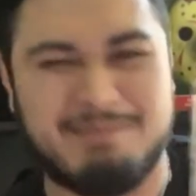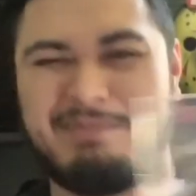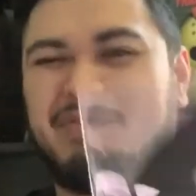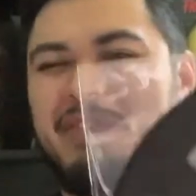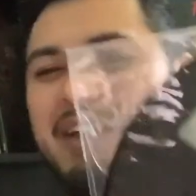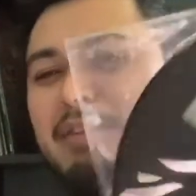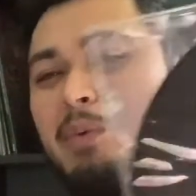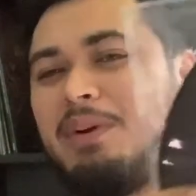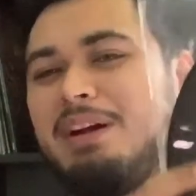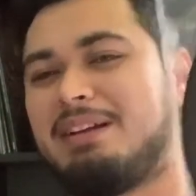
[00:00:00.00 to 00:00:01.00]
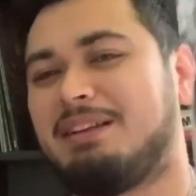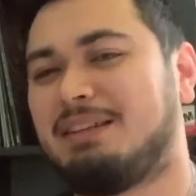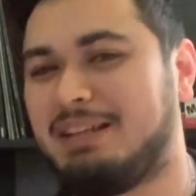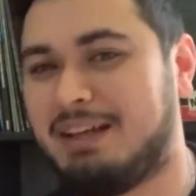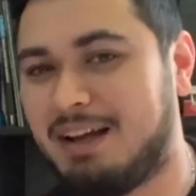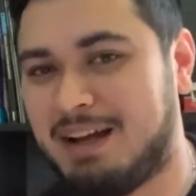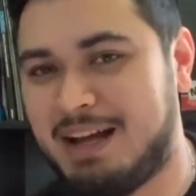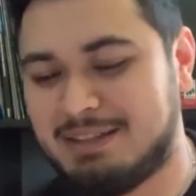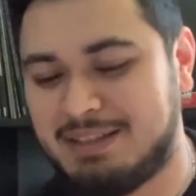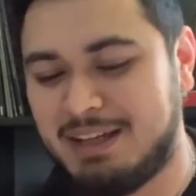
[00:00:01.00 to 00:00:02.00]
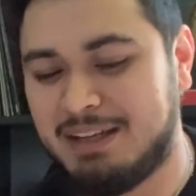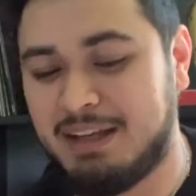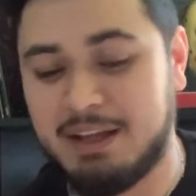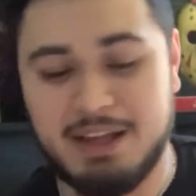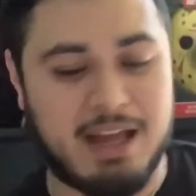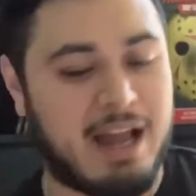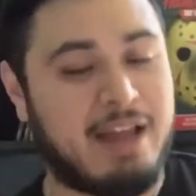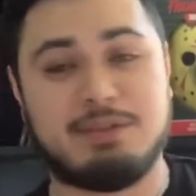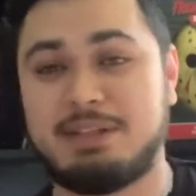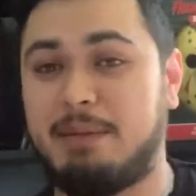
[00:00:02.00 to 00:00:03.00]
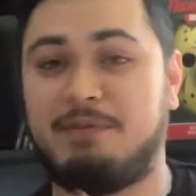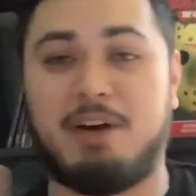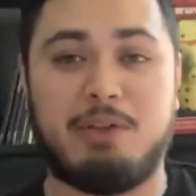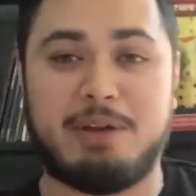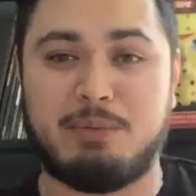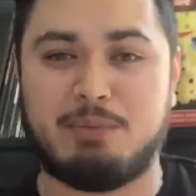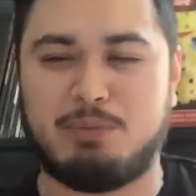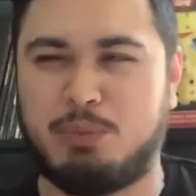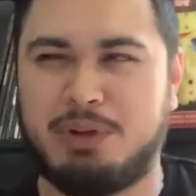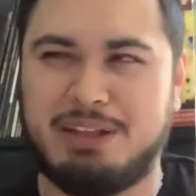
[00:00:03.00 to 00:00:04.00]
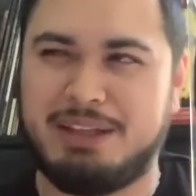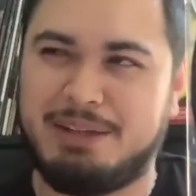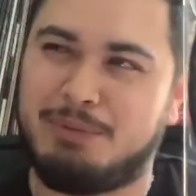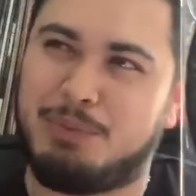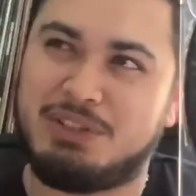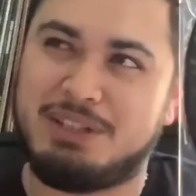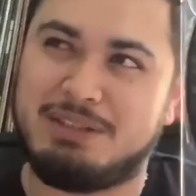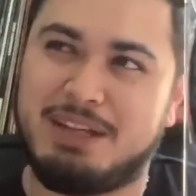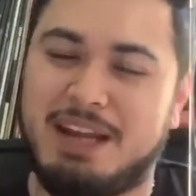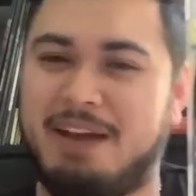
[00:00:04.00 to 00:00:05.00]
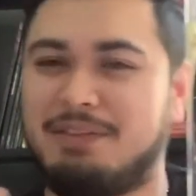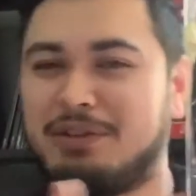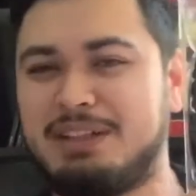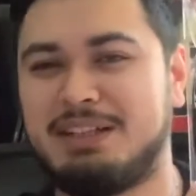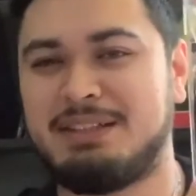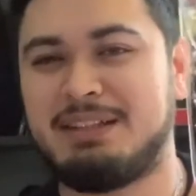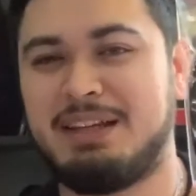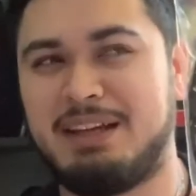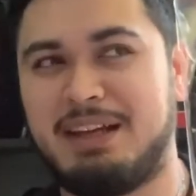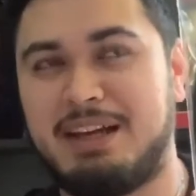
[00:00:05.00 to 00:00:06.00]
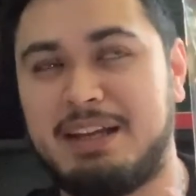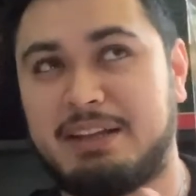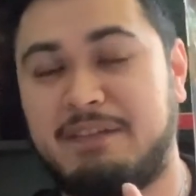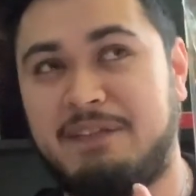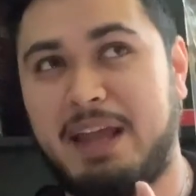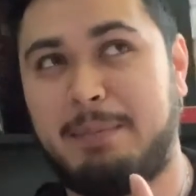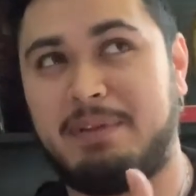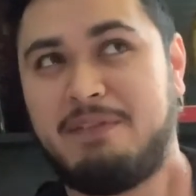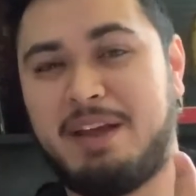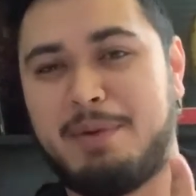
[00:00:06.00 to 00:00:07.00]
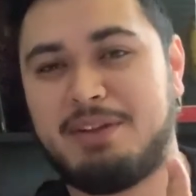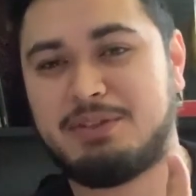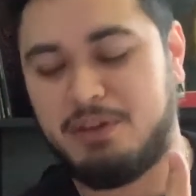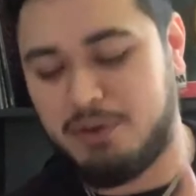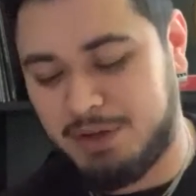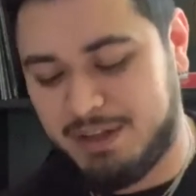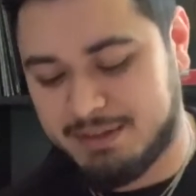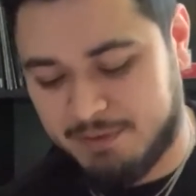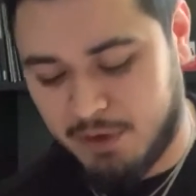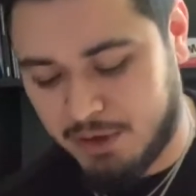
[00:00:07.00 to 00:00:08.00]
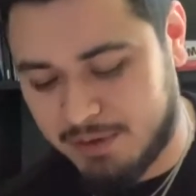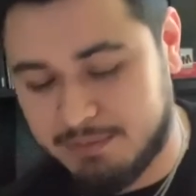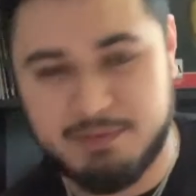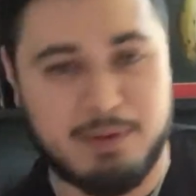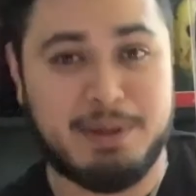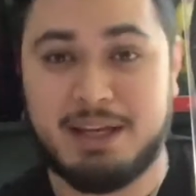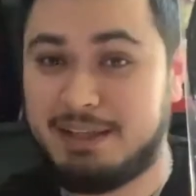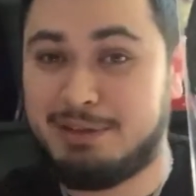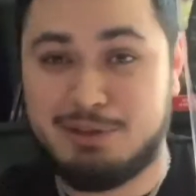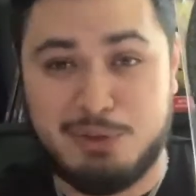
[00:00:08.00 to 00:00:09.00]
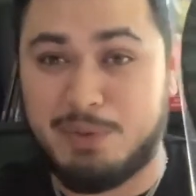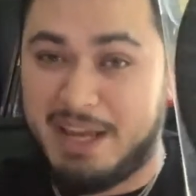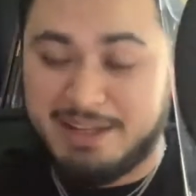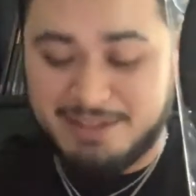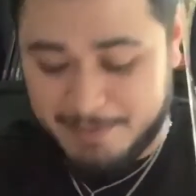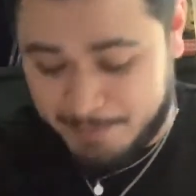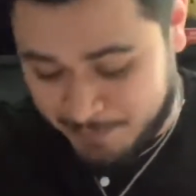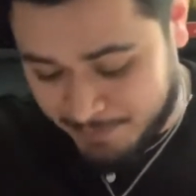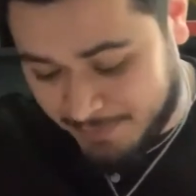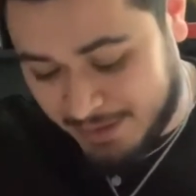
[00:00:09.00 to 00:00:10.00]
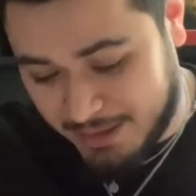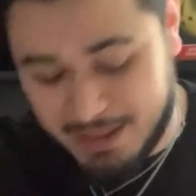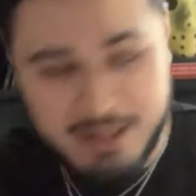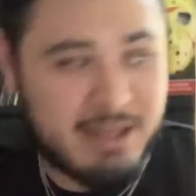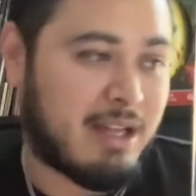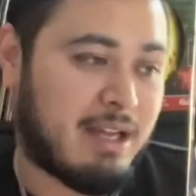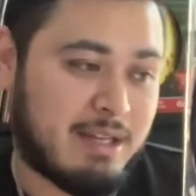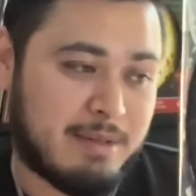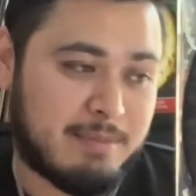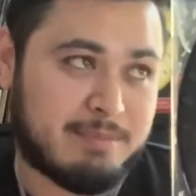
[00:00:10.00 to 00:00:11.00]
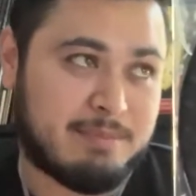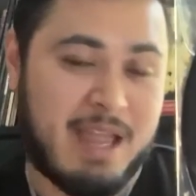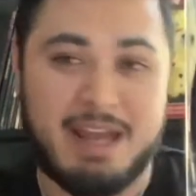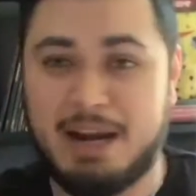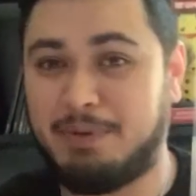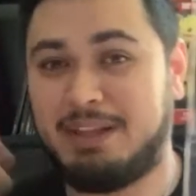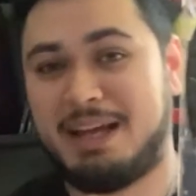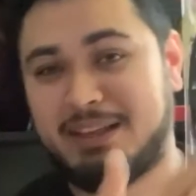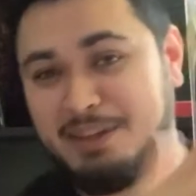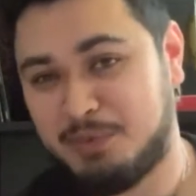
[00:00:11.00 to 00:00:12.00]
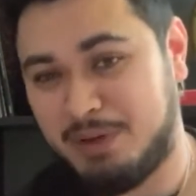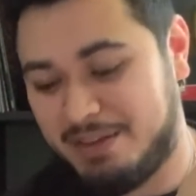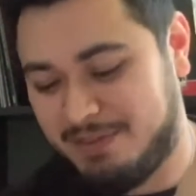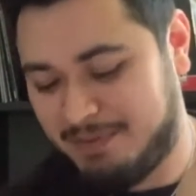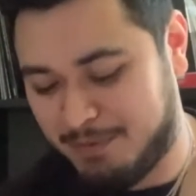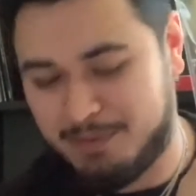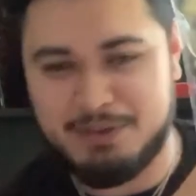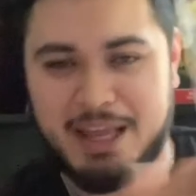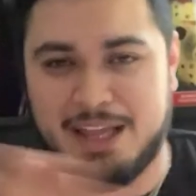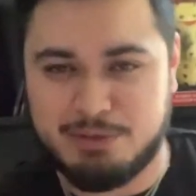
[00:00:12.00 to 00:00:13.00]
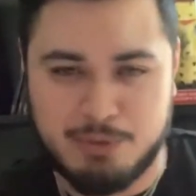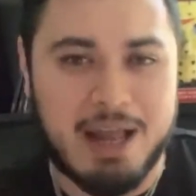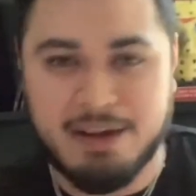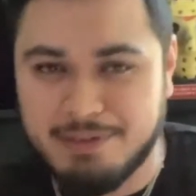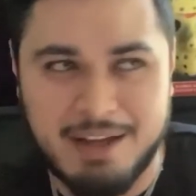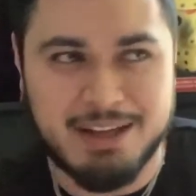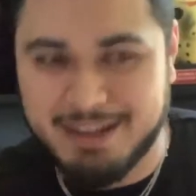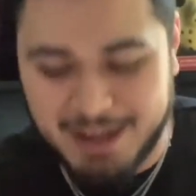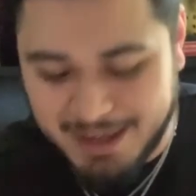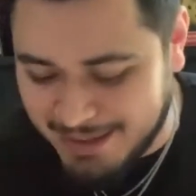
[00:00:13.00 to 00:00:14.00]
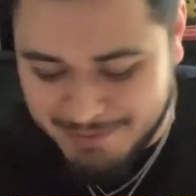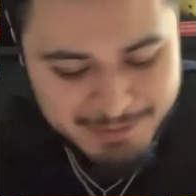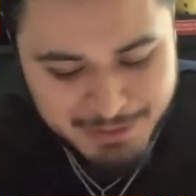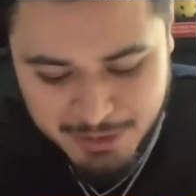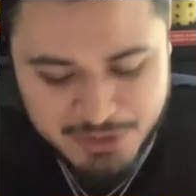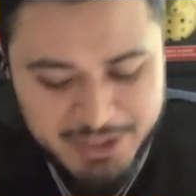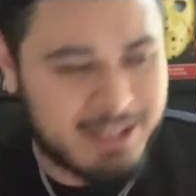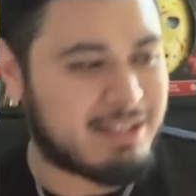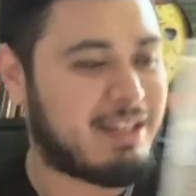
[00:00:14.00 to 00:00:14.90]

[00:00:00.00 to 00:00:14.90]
favorite work Lady Gaga has done. I have stopped following really what she has done after this. Like The Fame and The Fame Monster are the only things I've heard from beginning to end. And I really like this one, hence why I fucking got it. No shit.